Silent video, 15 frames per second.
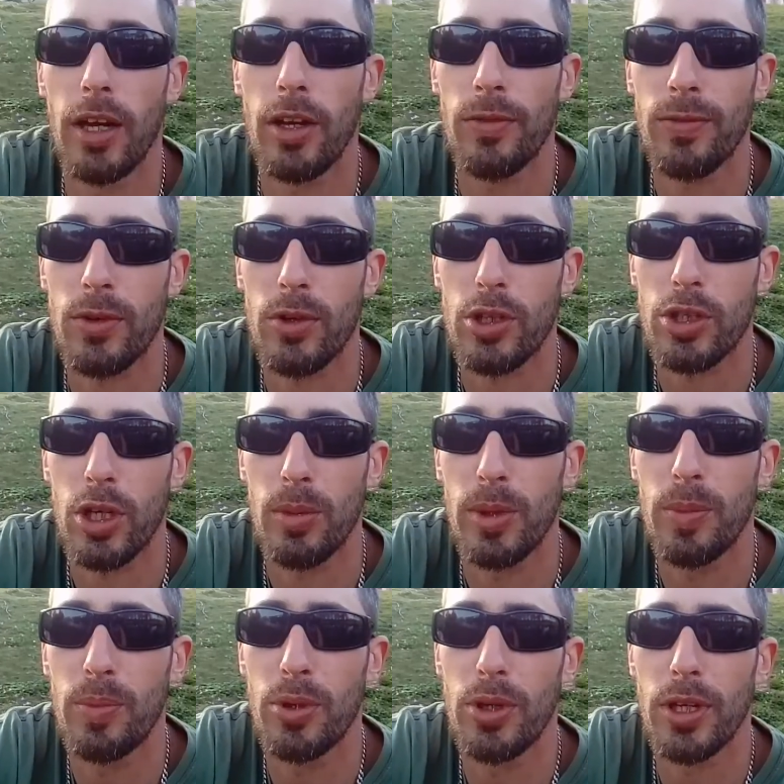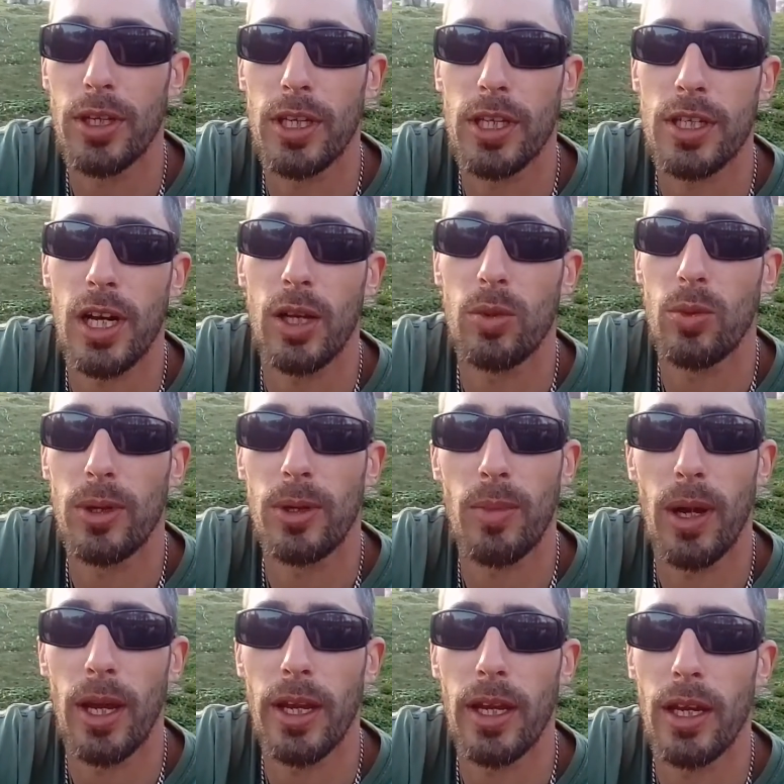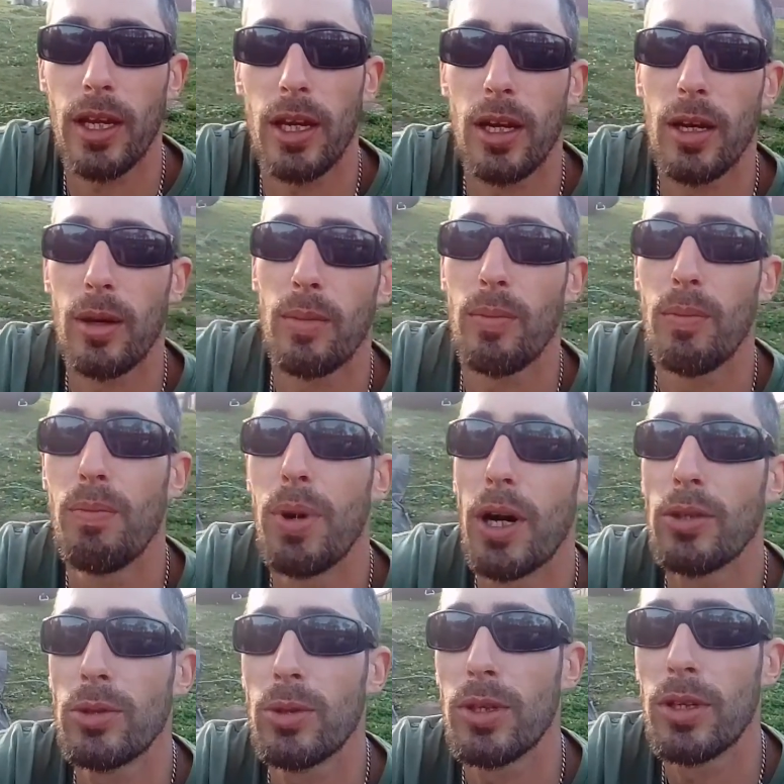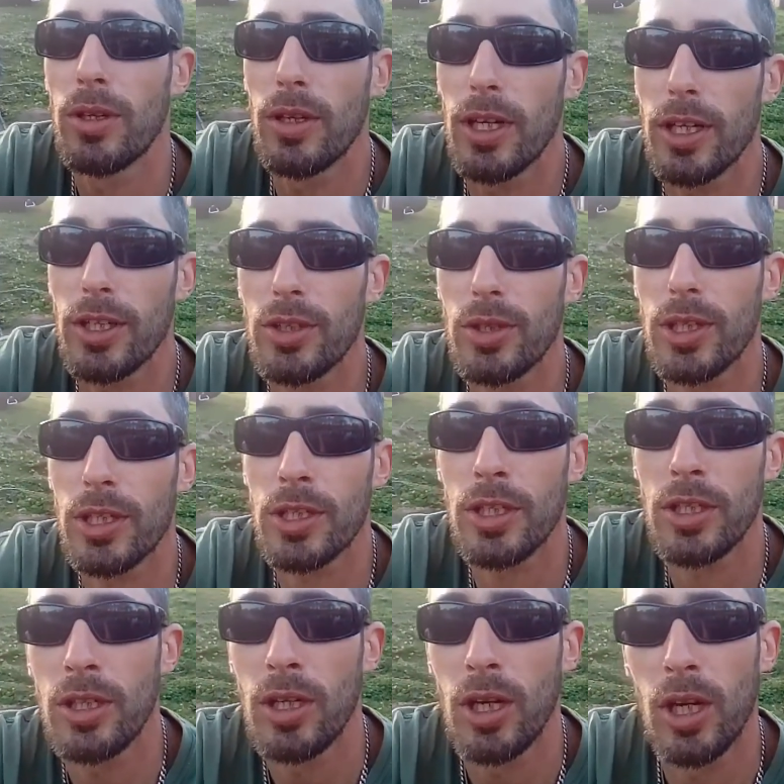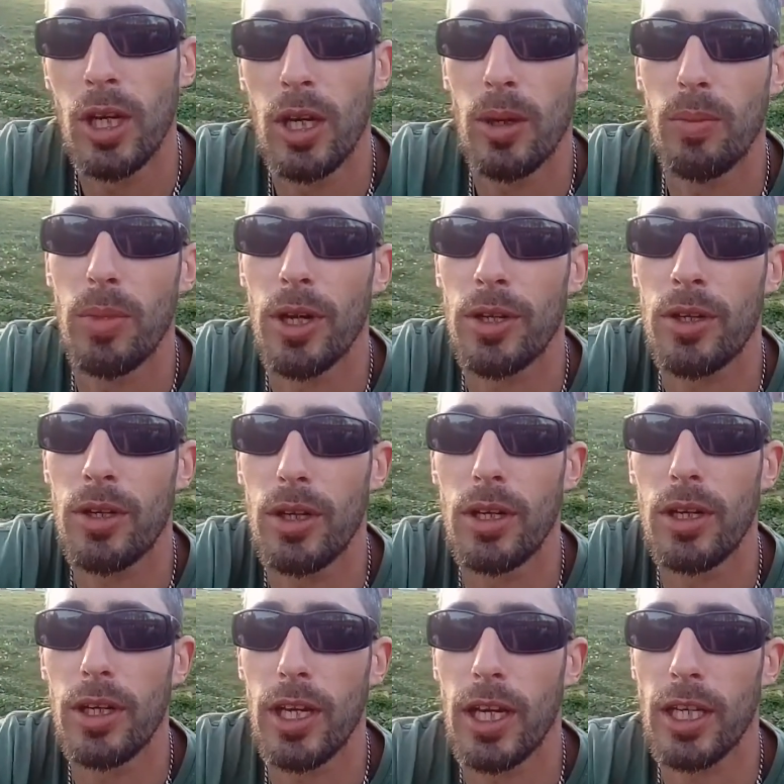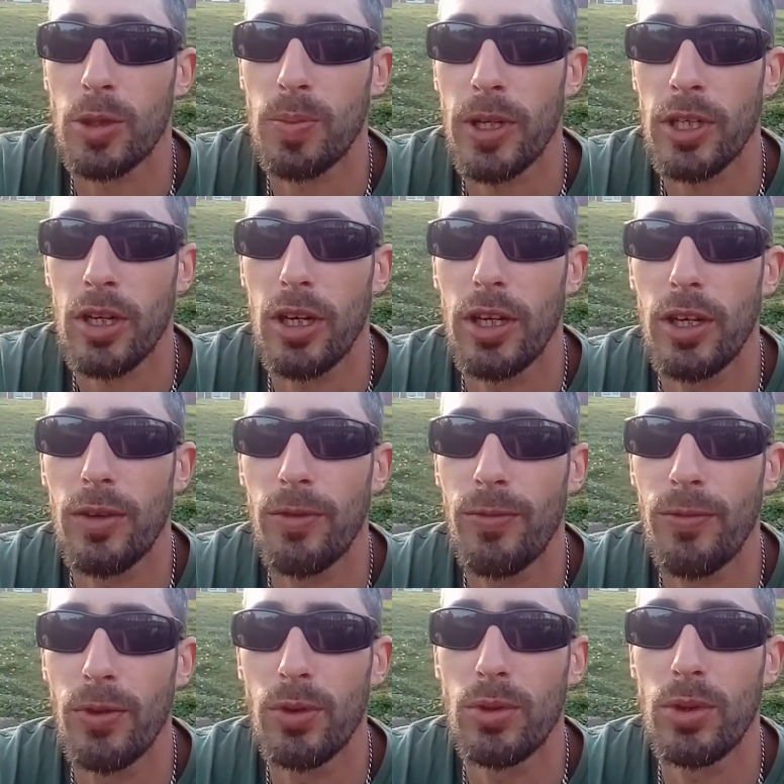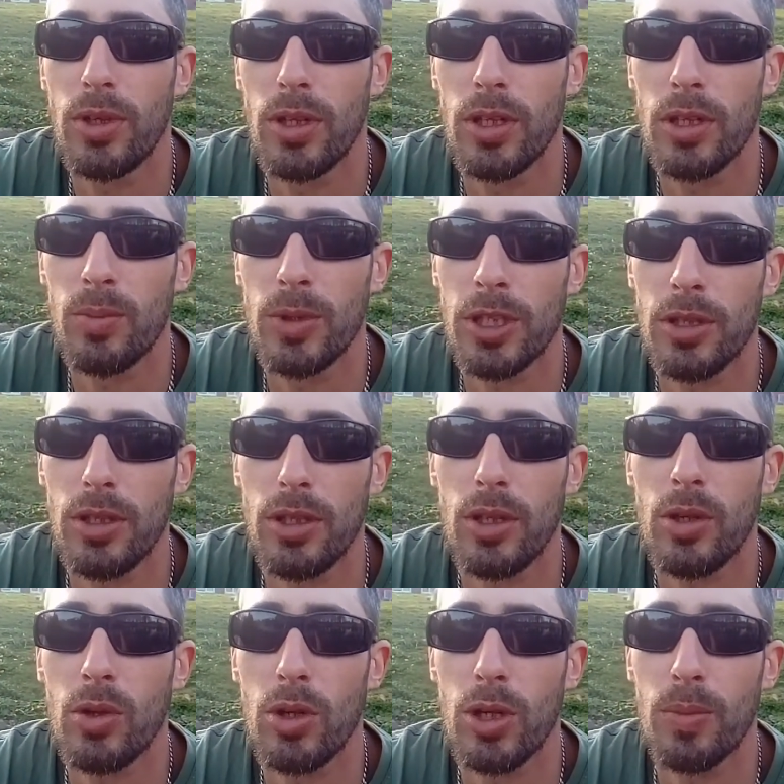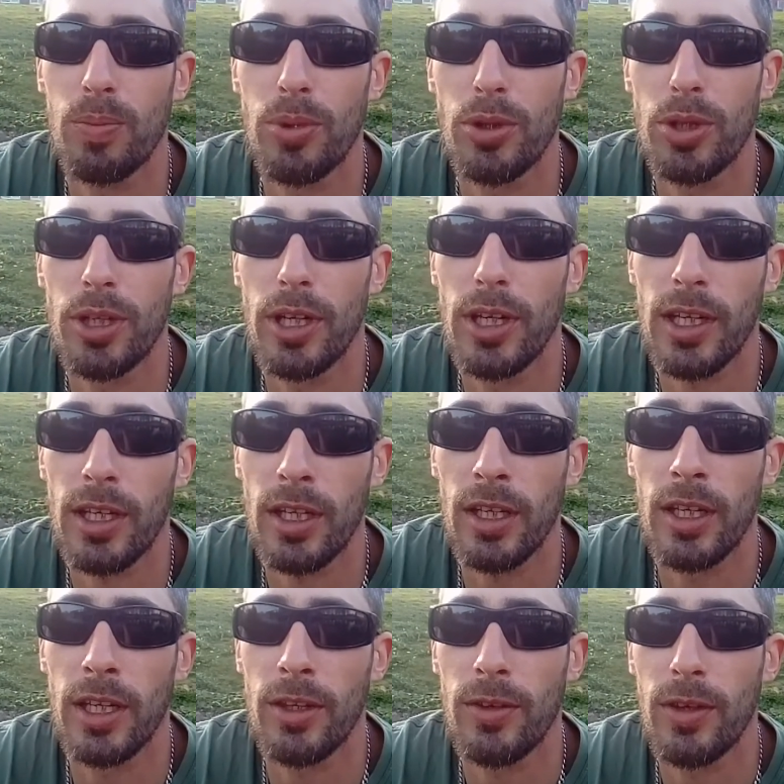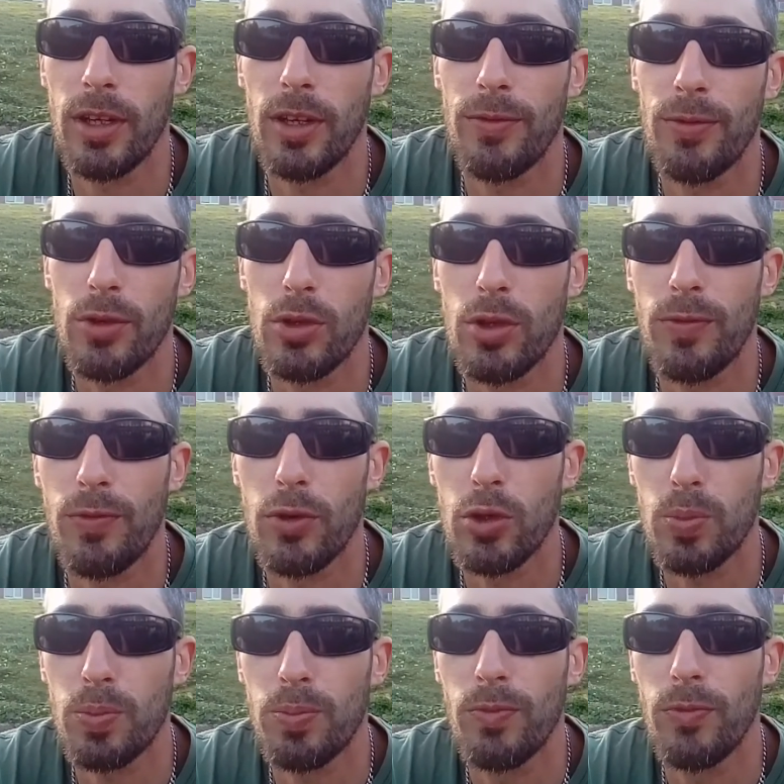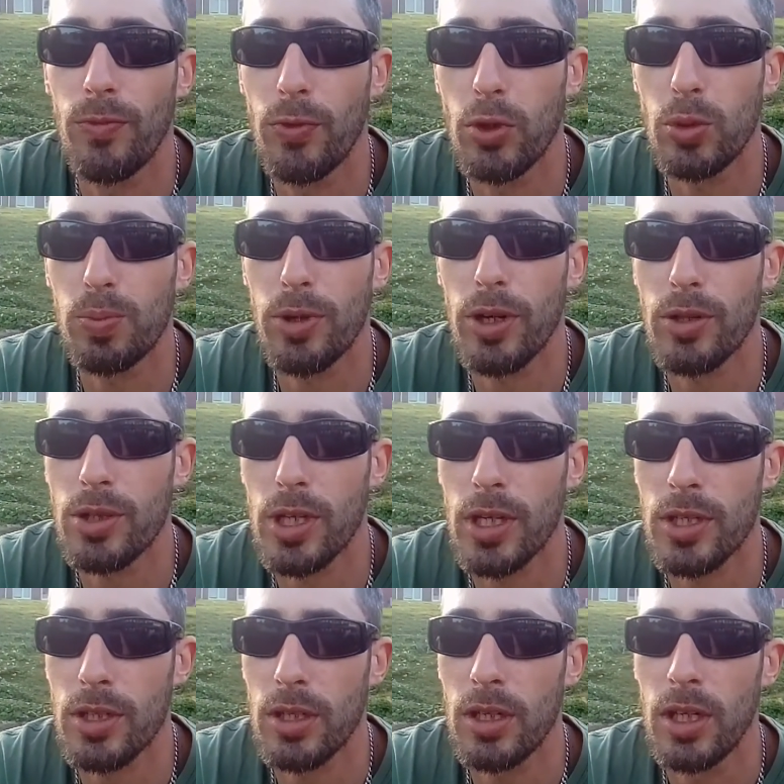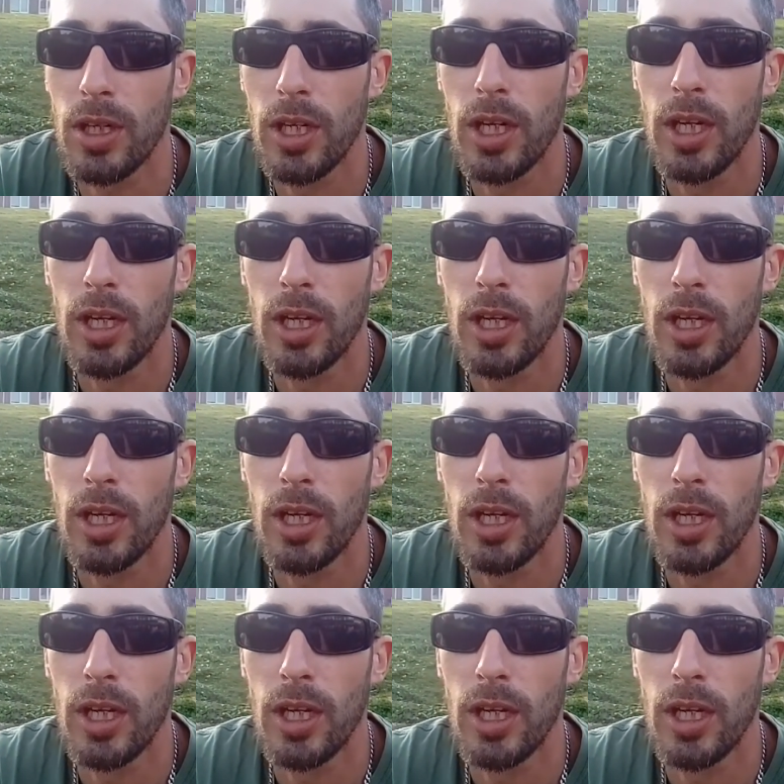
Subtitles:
And of course I'll be putting this out with my boat, as you can see. But yeah, especially the food, the corn put in it through the food processor